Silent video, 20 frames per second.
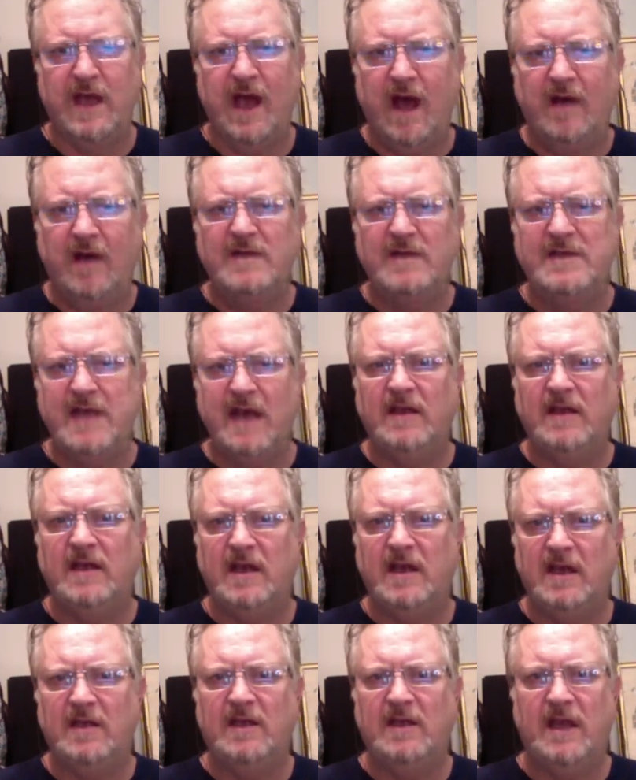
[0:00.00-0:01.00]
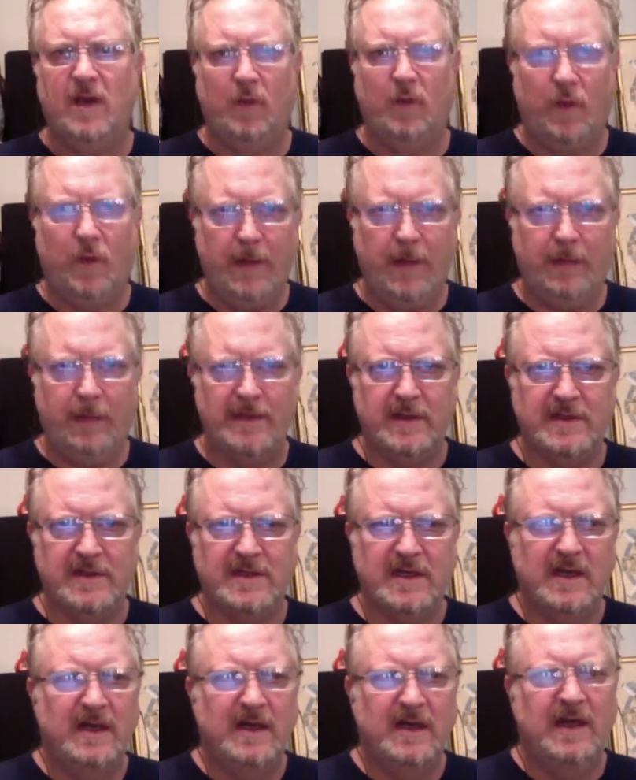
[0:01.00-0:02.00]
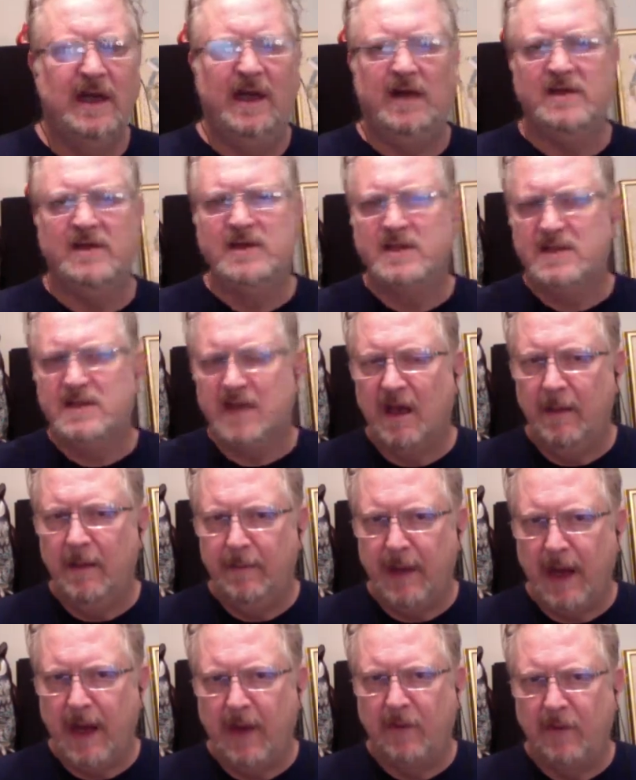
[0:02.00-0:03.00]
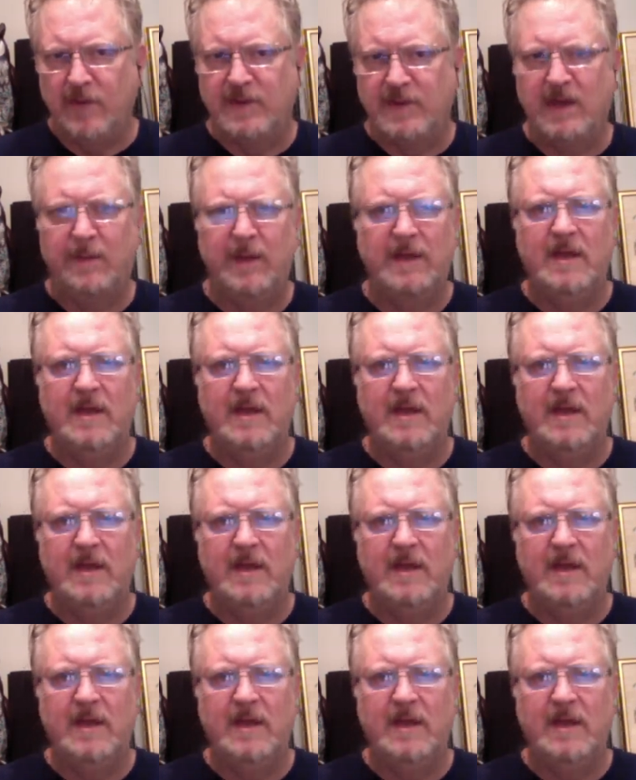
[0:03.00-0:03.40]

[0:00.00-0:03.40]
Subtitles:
How does that kid get weapons? How does this guy Bowers?